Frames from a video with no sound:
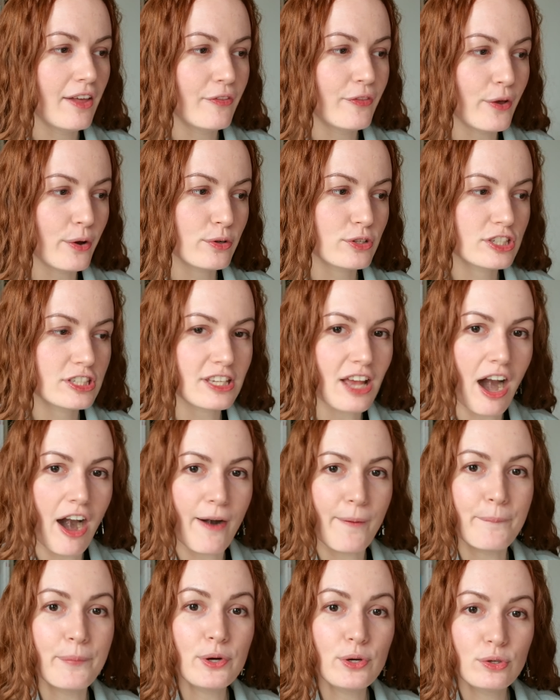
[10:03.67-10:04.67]
those
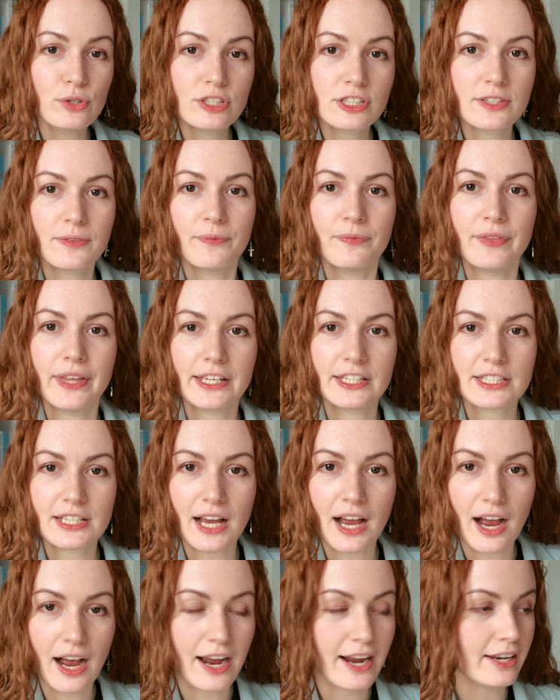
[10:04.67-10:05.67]
are books that
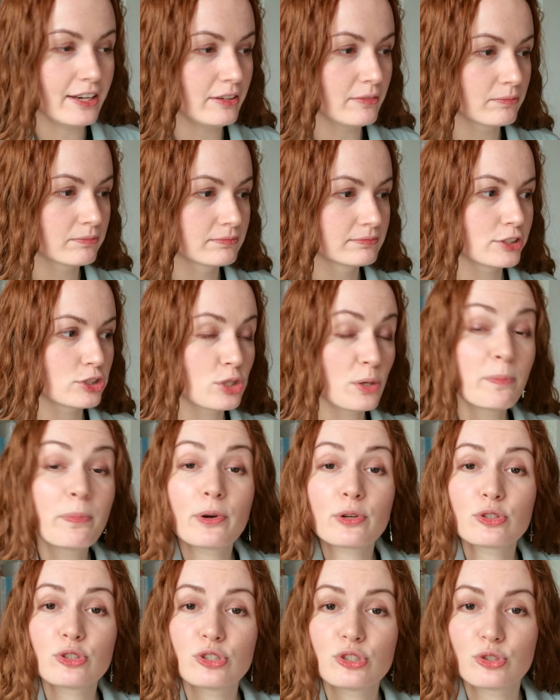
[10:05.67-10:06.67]
I
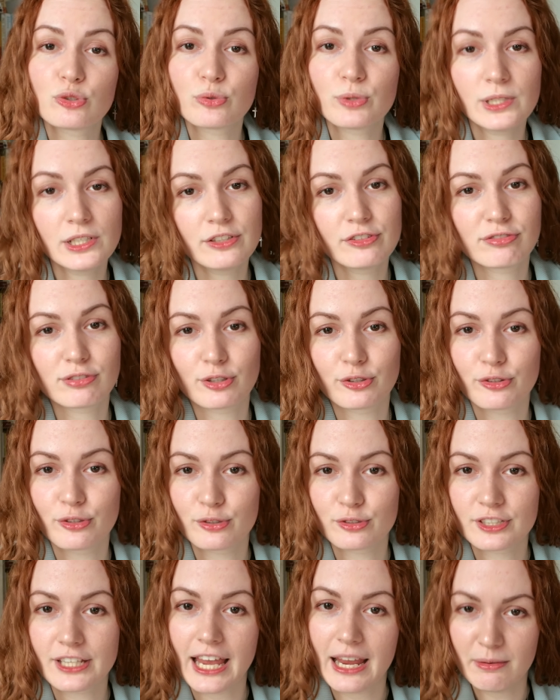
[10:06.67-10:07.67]
supposed to read for
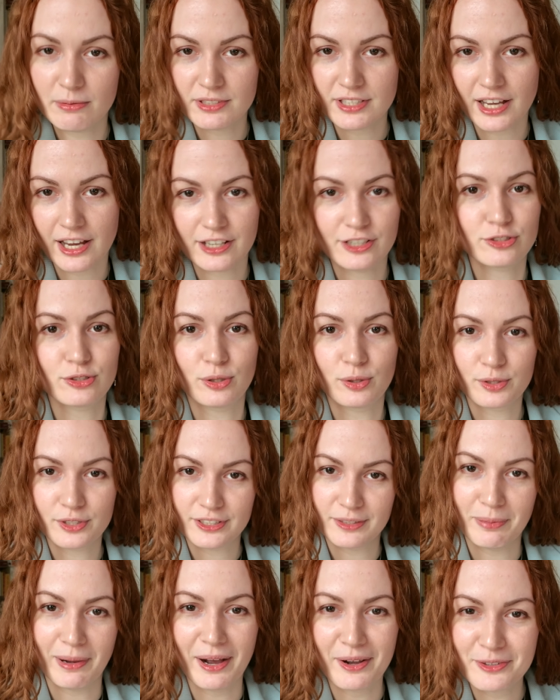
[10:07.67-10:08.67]
those games I talked
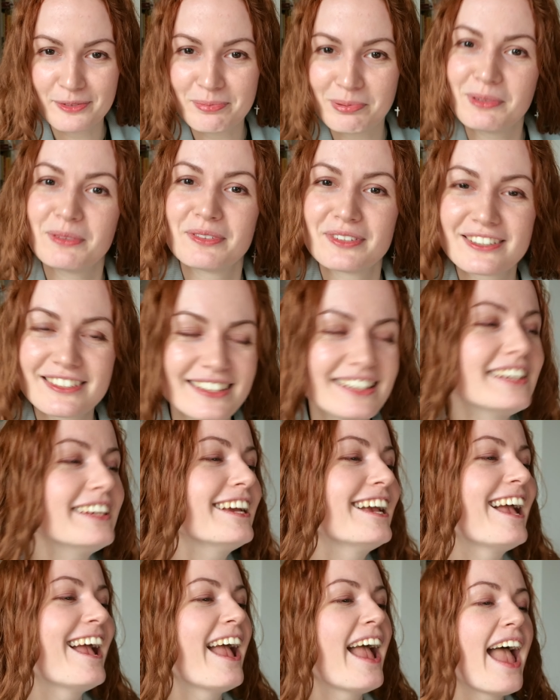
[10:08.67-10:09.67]
about previously,
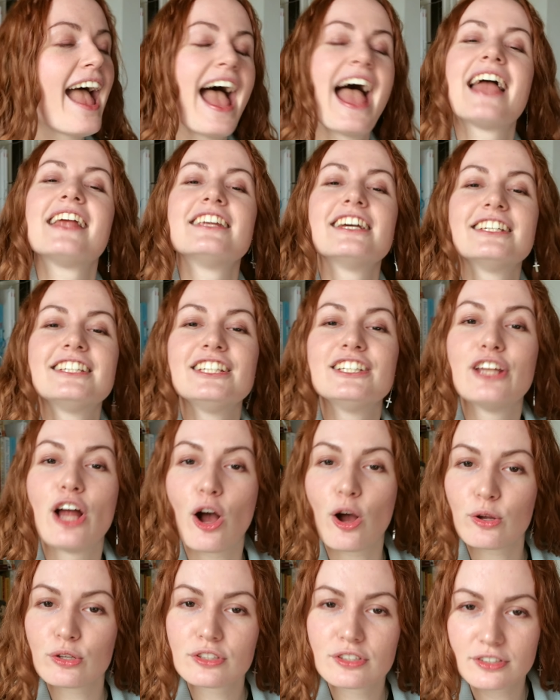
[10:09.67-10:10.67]
and I did
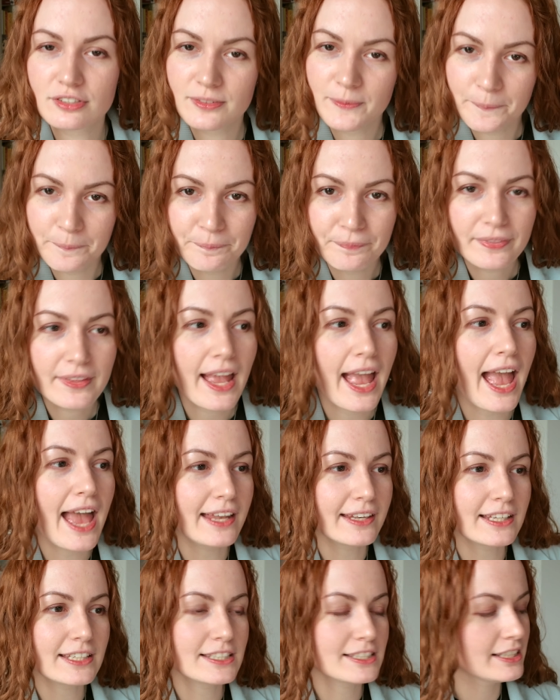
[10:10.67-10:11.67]
not.
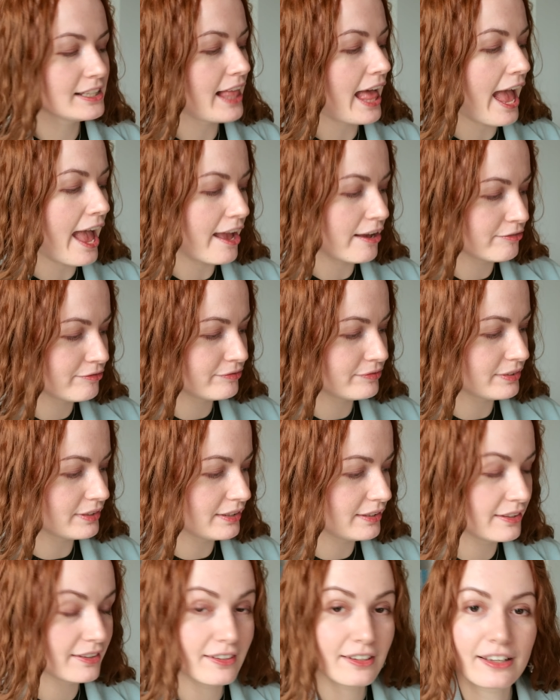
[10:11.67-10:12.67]
And I still have
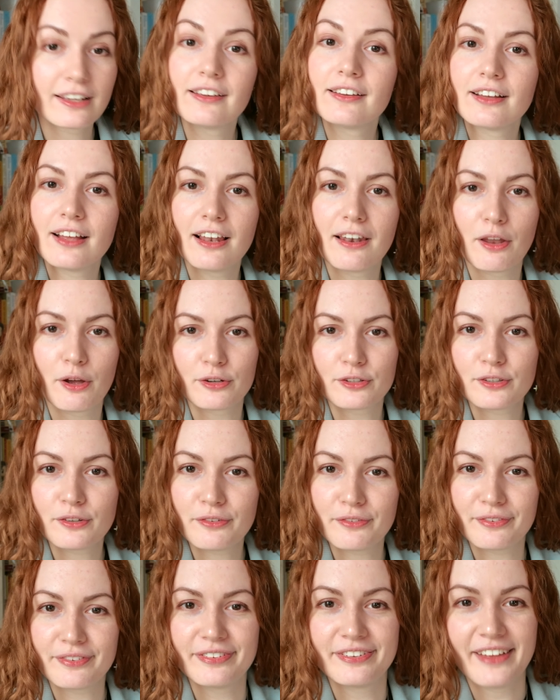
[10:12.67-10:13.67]
a lot
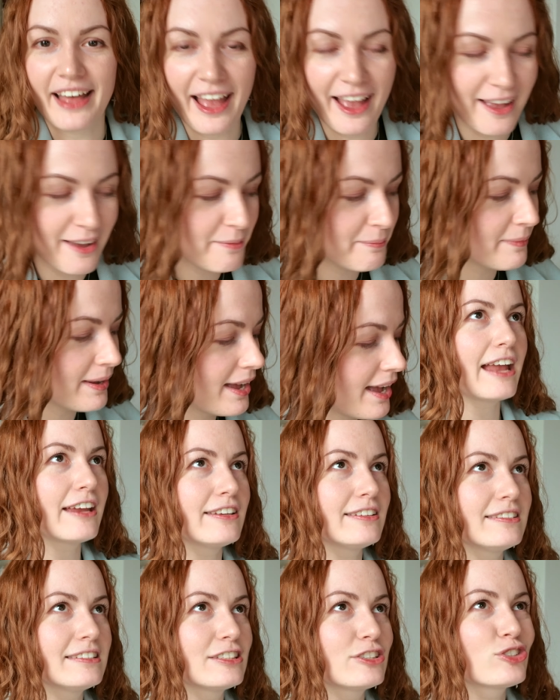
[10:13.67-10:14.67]
of them.
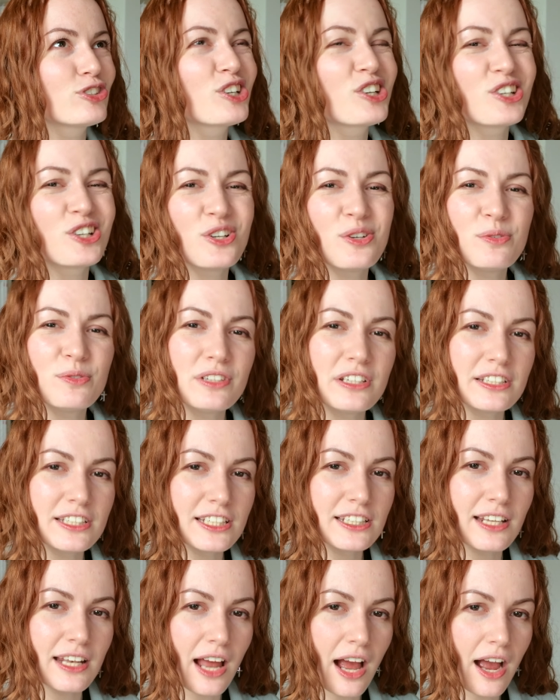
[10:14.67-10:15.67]
I screwed
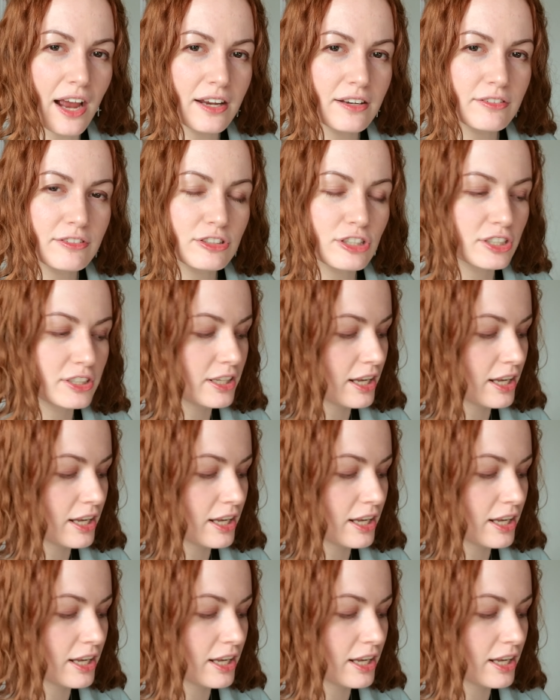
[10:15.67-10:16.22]
deadline